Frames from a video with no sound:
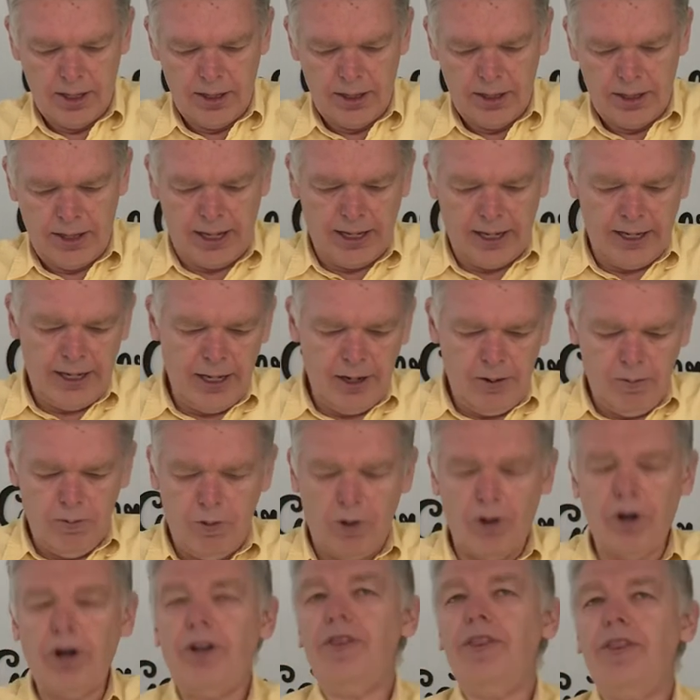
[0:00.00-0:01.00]
Then he
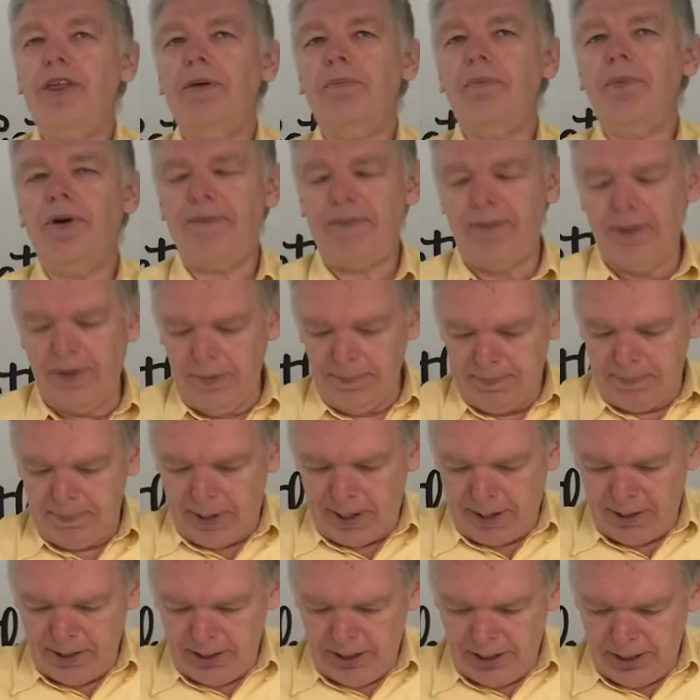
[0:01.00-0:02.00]
warned them of
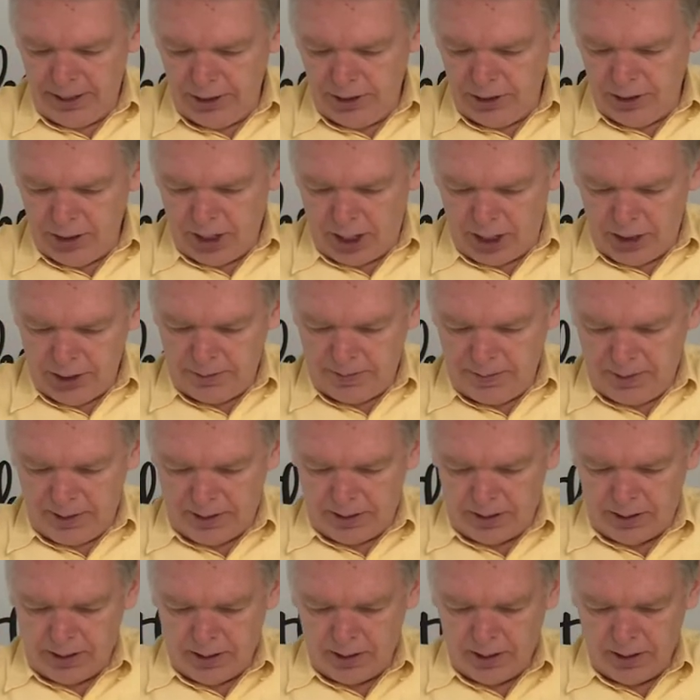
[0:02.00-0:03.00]
impending
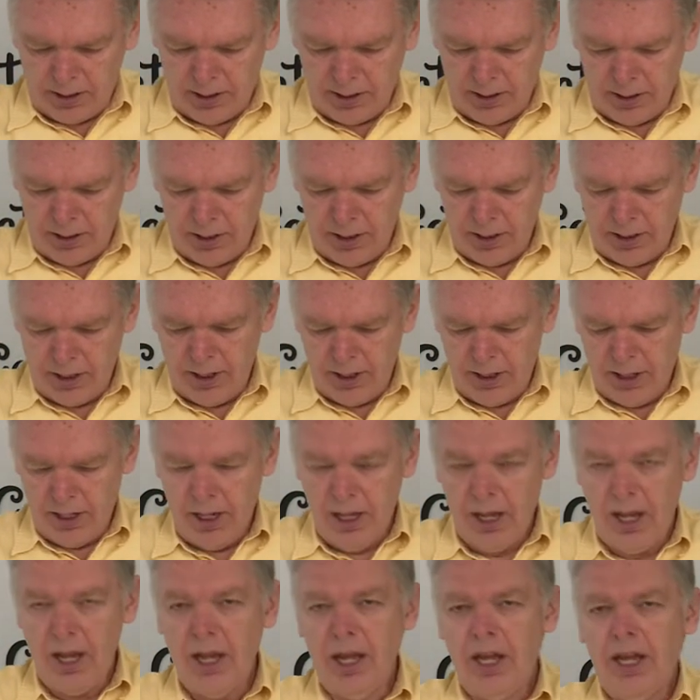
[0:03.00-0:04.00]
judgment.
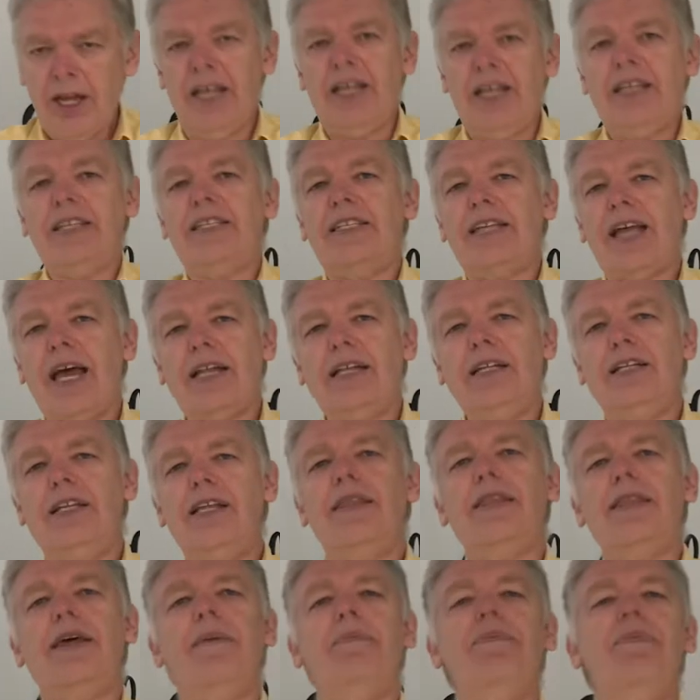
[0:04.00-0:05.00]
He said to
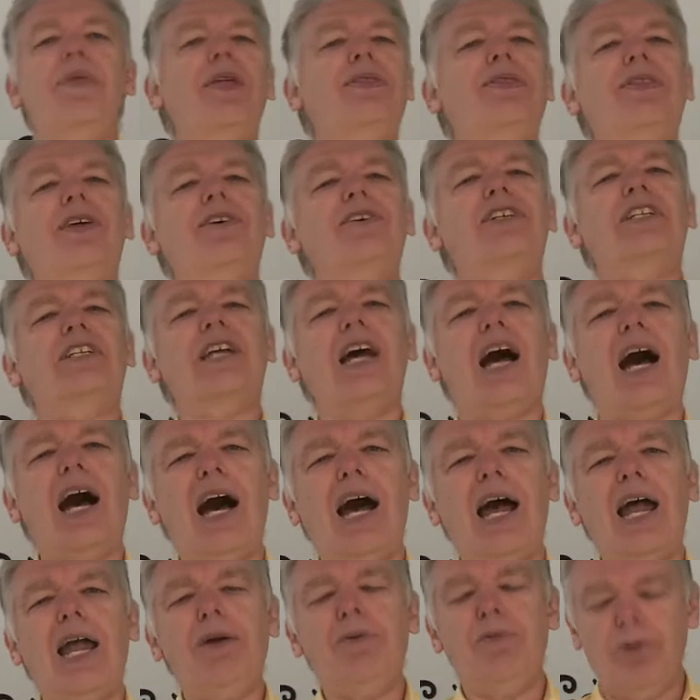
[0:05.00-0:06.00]
them that their
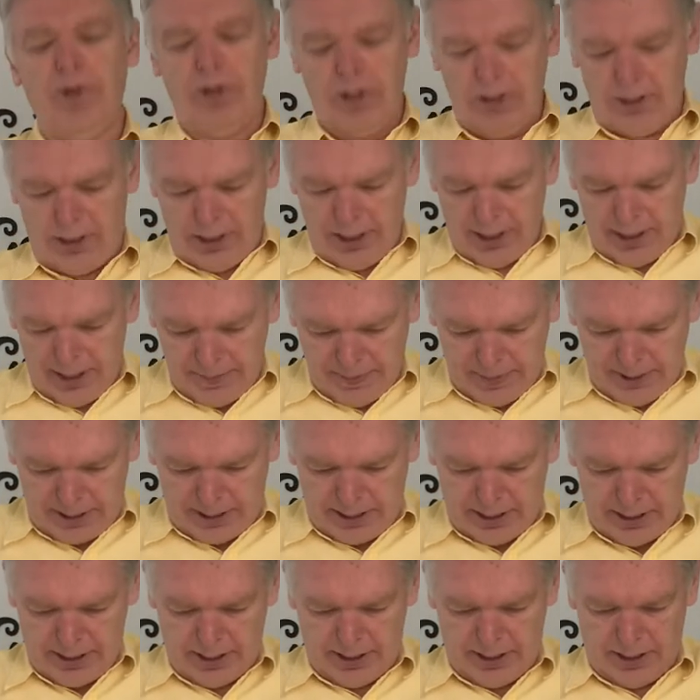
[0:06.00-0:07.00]
time was
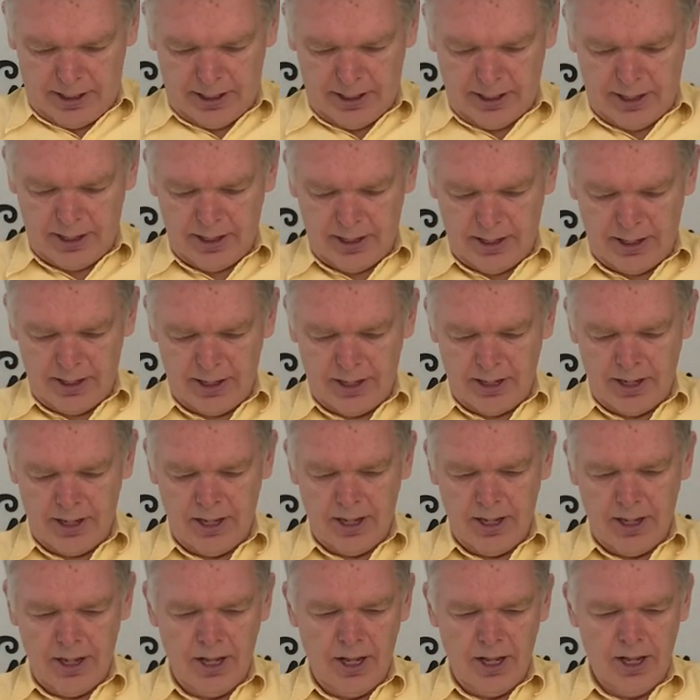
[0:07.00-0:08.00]
limited.
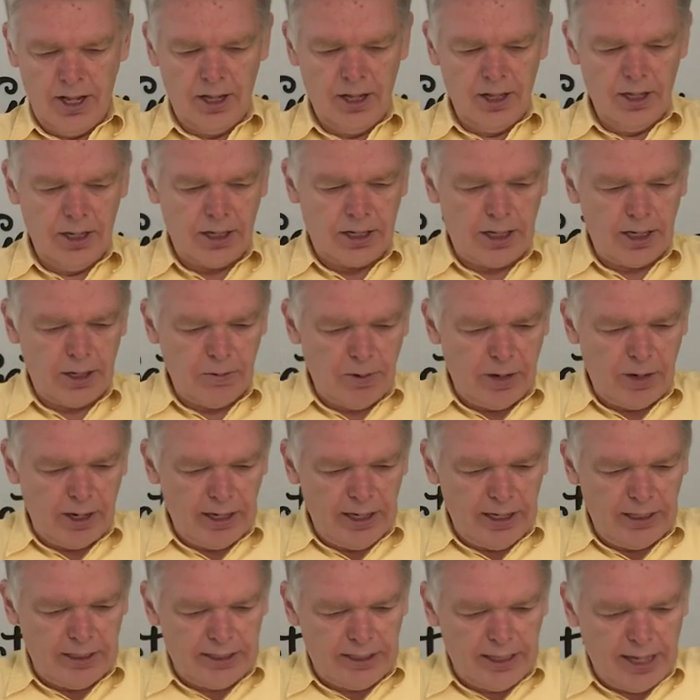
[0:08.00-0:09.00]
Look at what
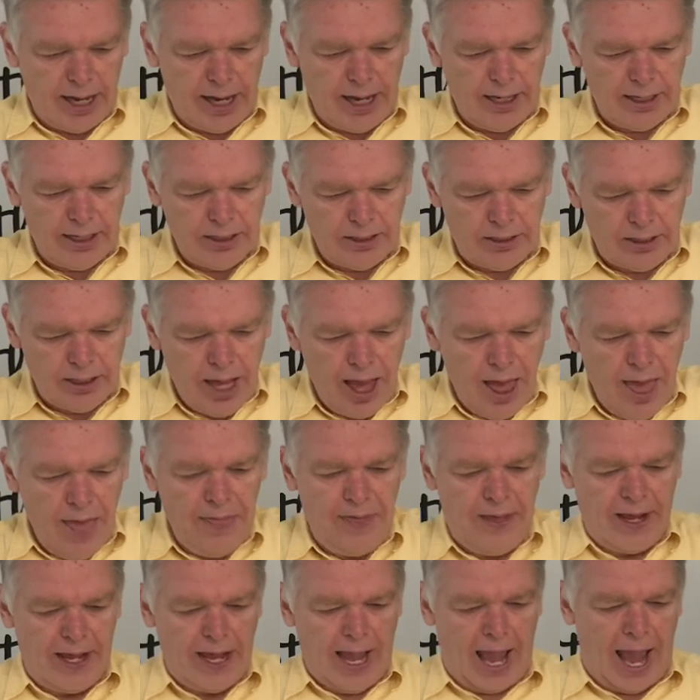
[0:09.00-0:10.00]
he says.
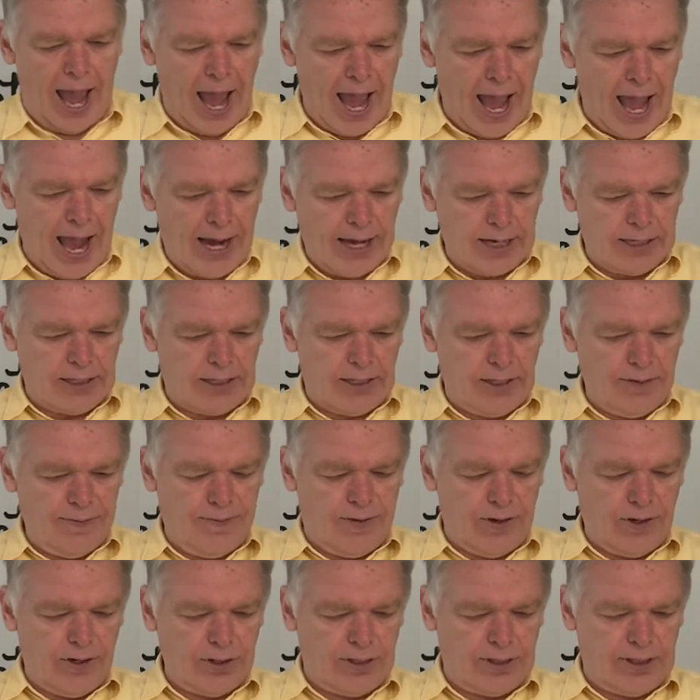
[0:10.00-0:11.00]
The axe,
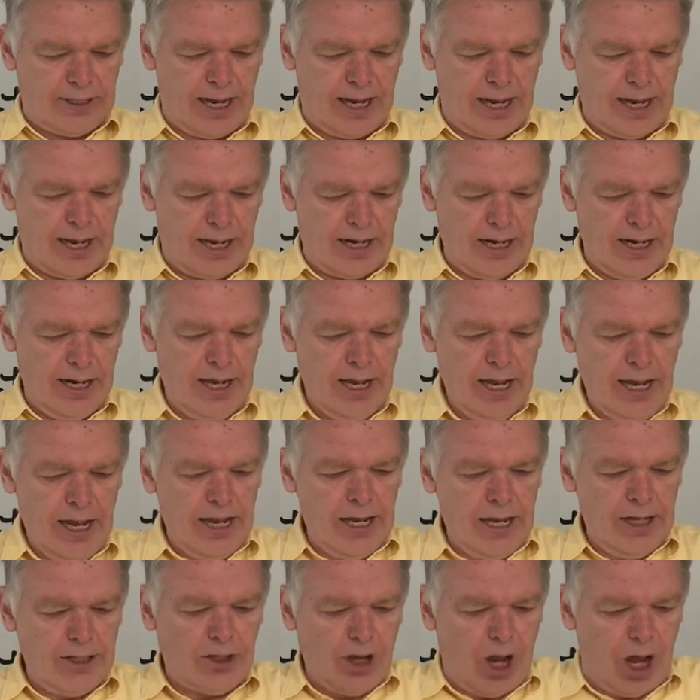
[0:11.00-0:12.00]
verse 10,
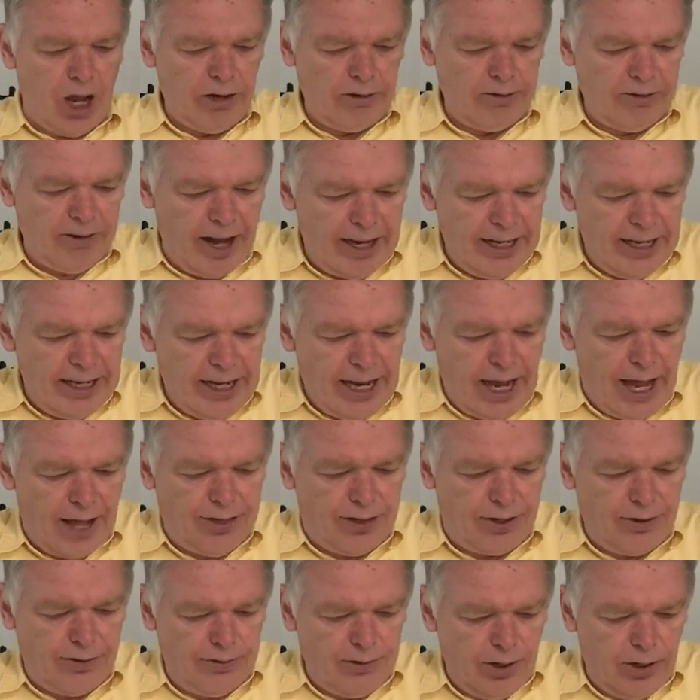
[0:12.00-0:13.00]
is already at
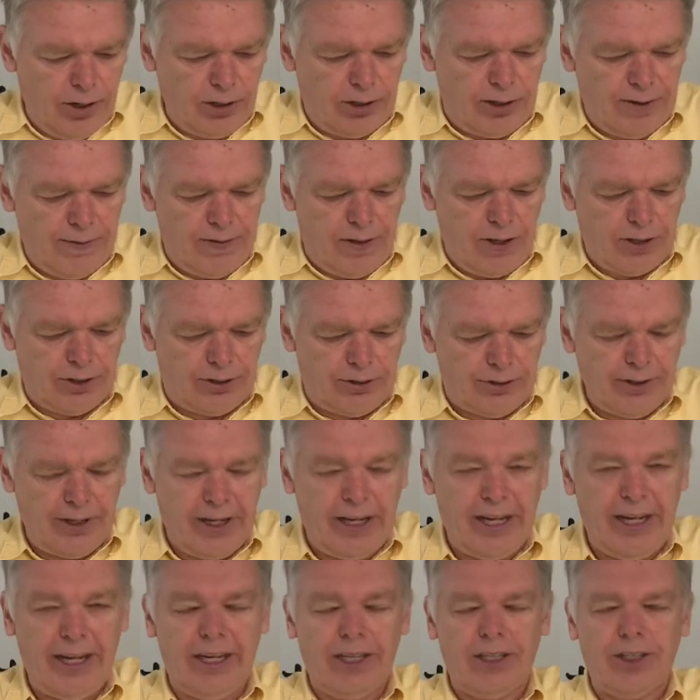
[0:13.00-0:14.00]
the root of the
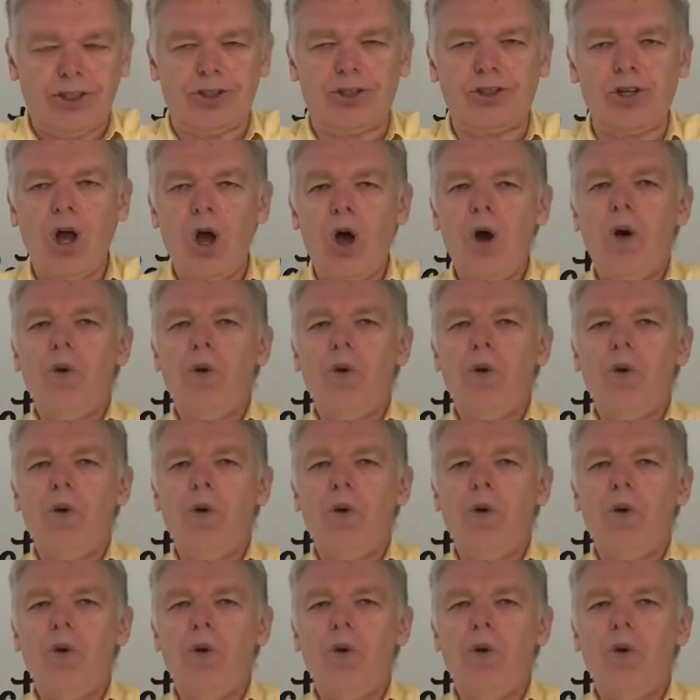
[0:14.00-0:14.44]
trees.